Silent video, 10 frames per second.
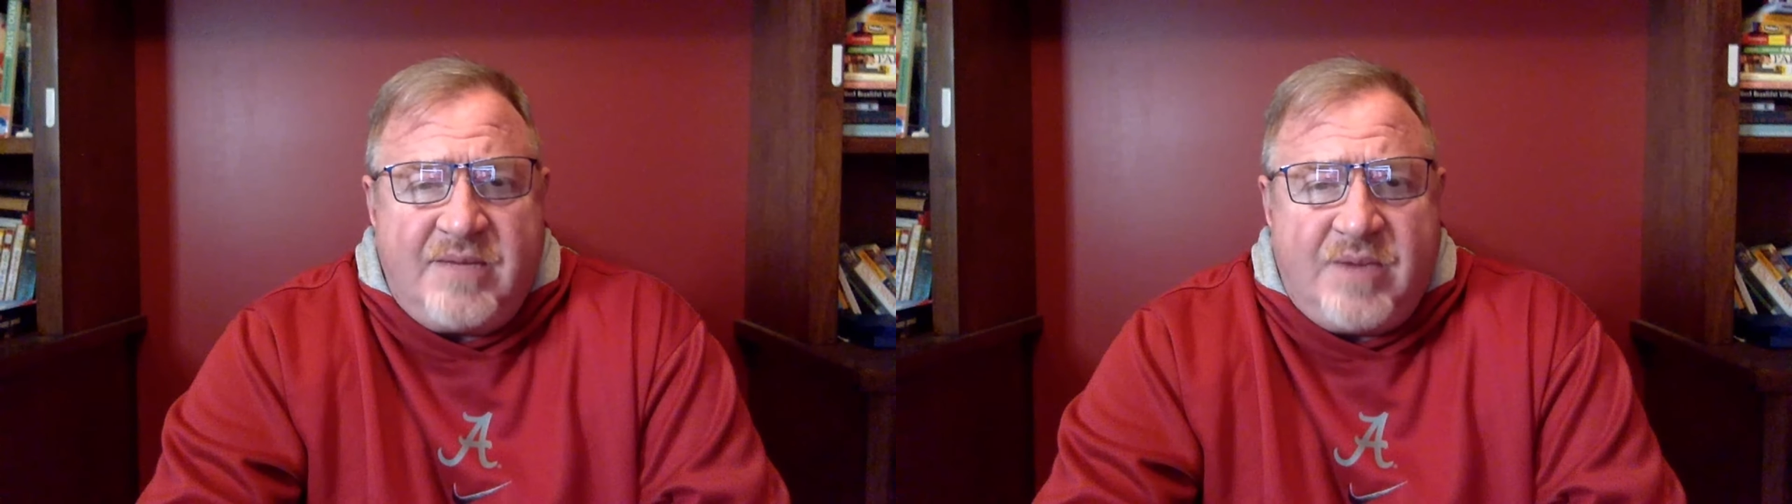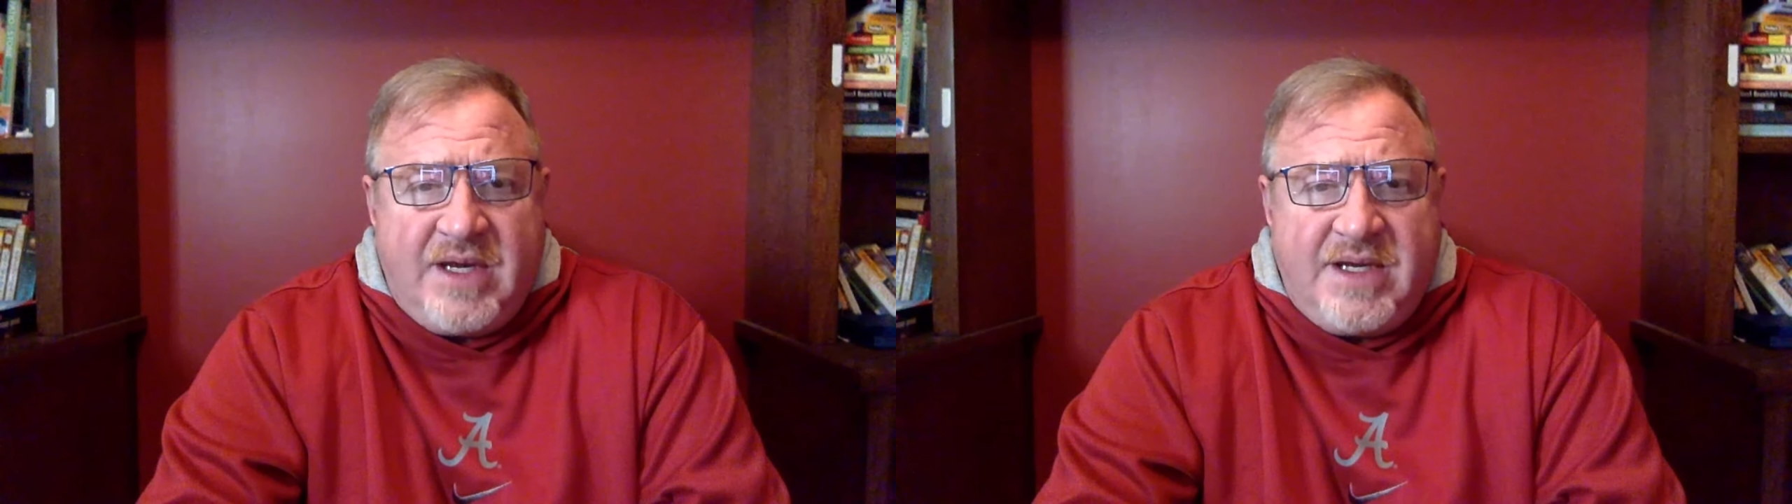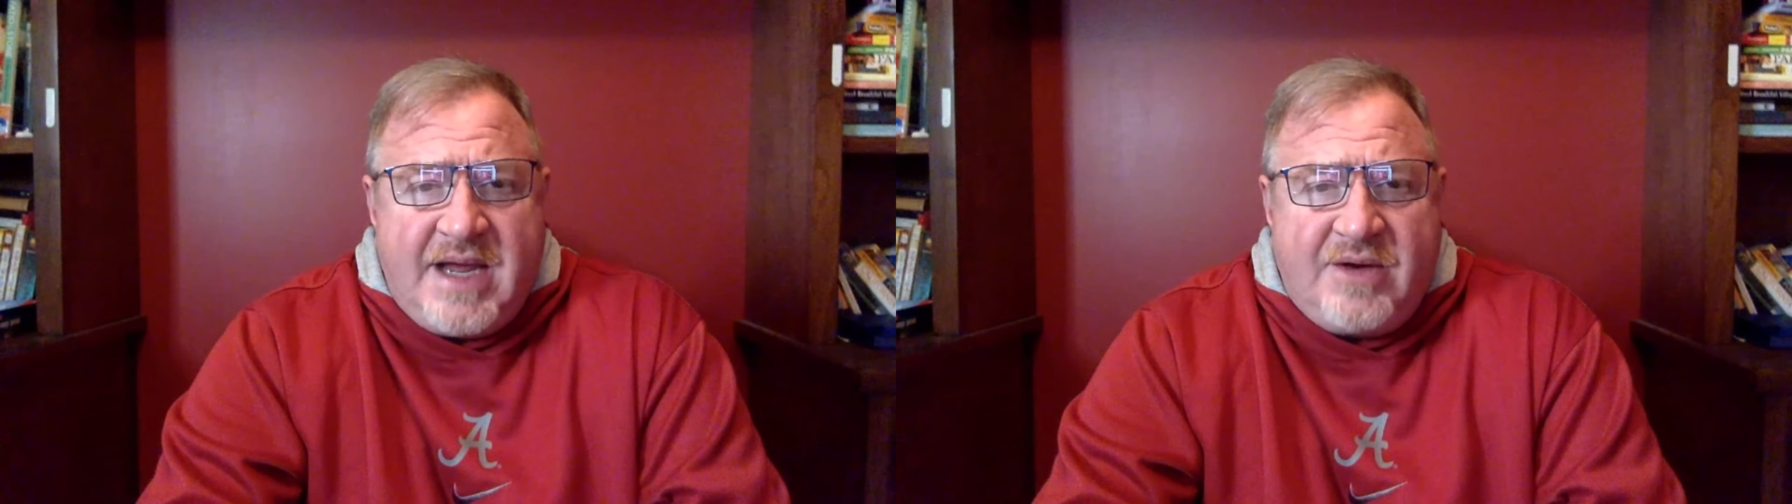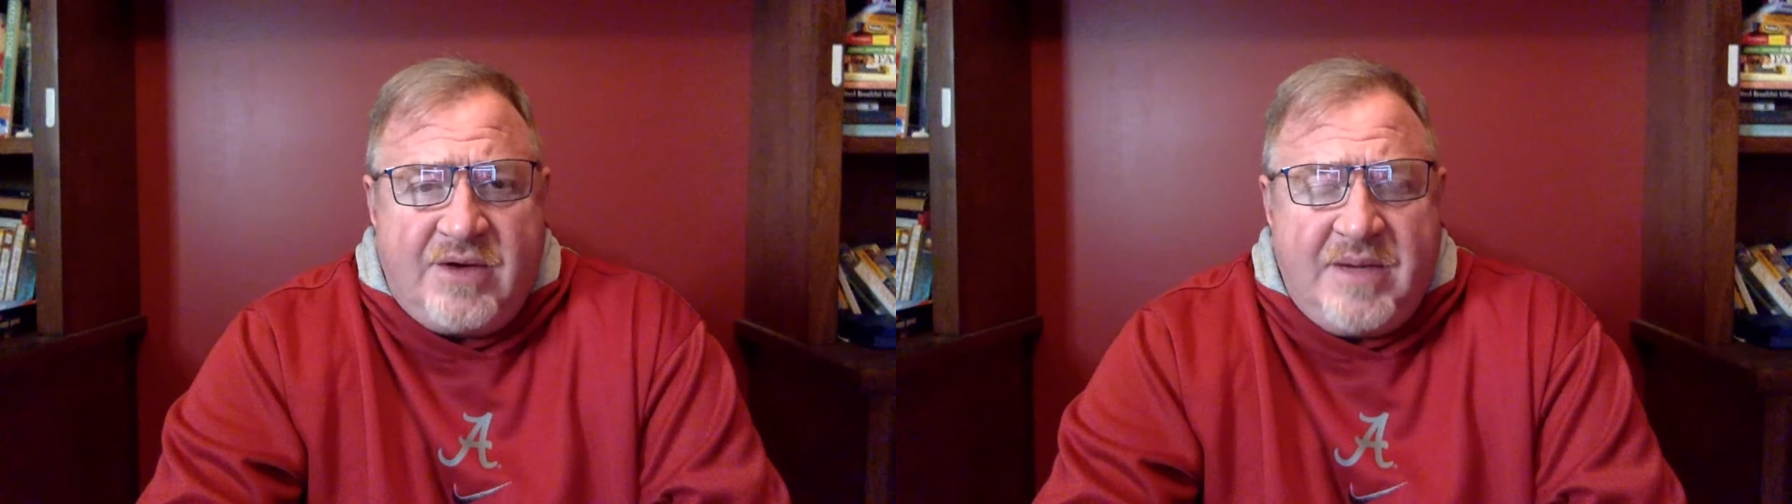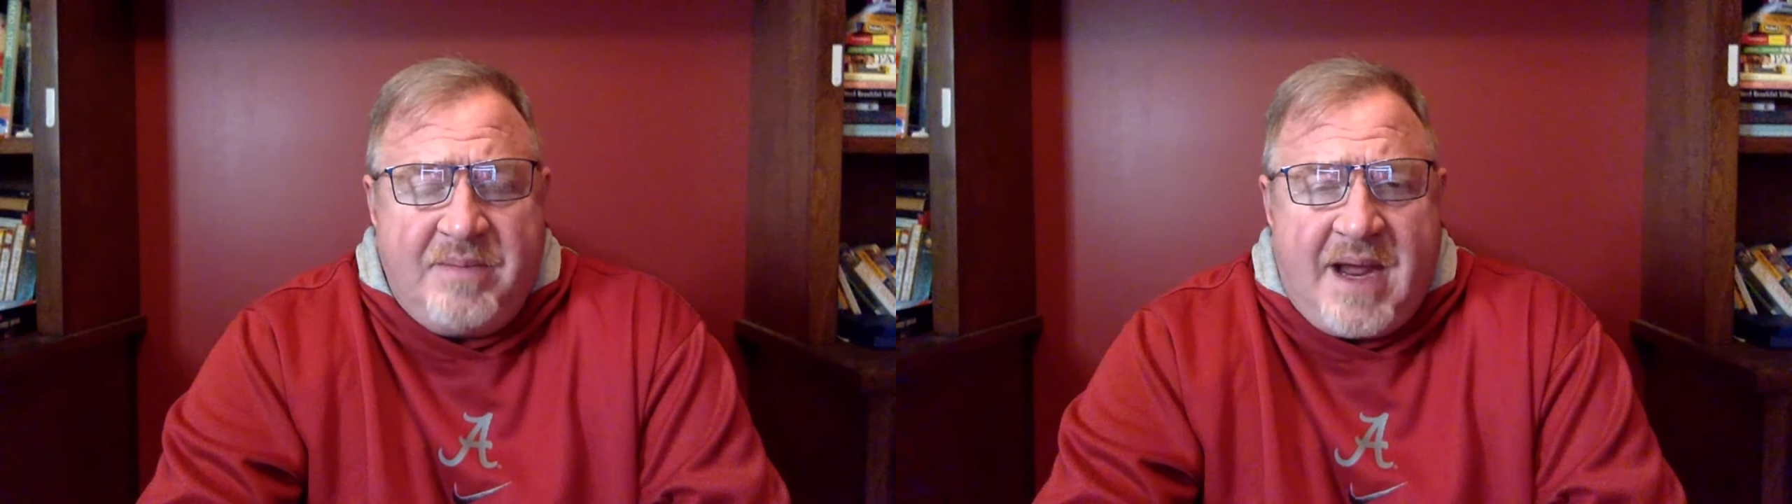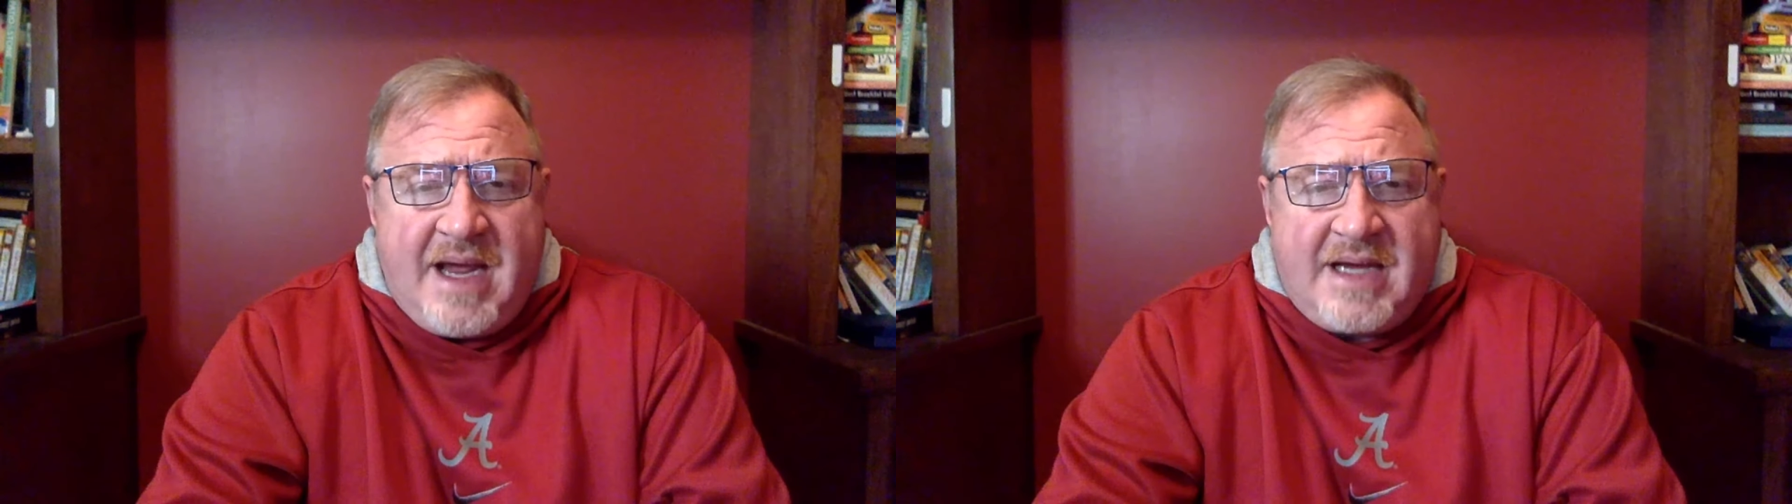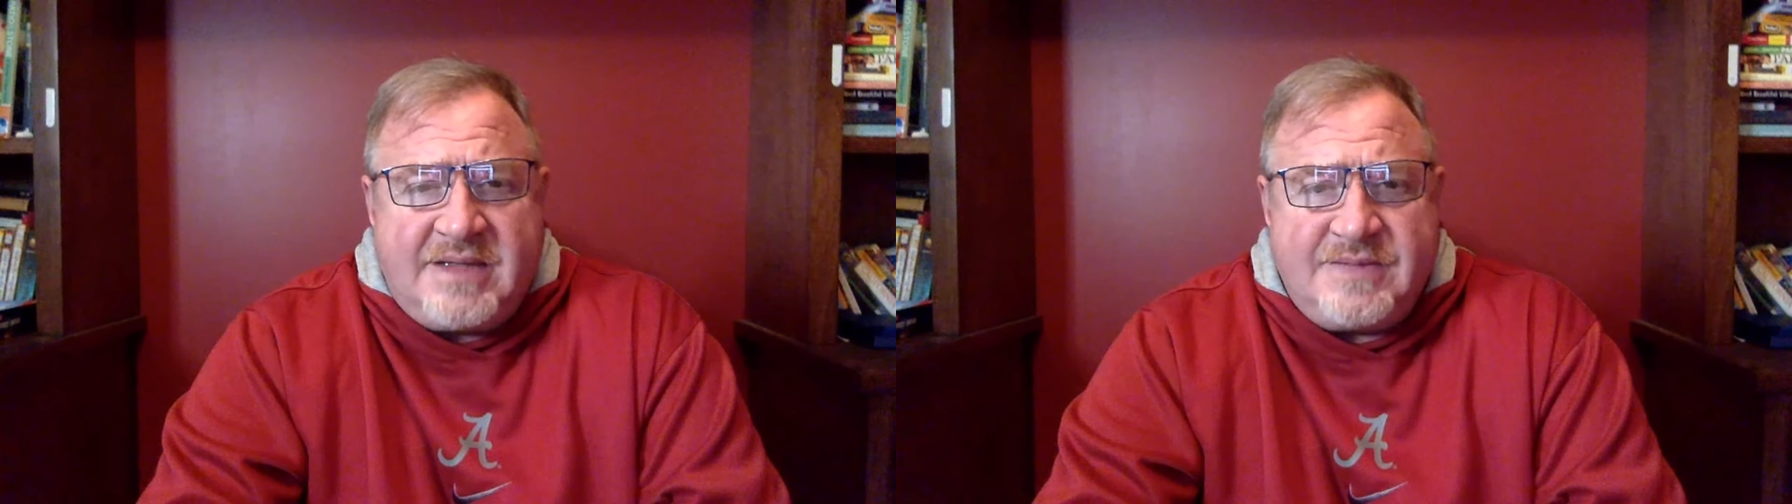and bring you down on impact.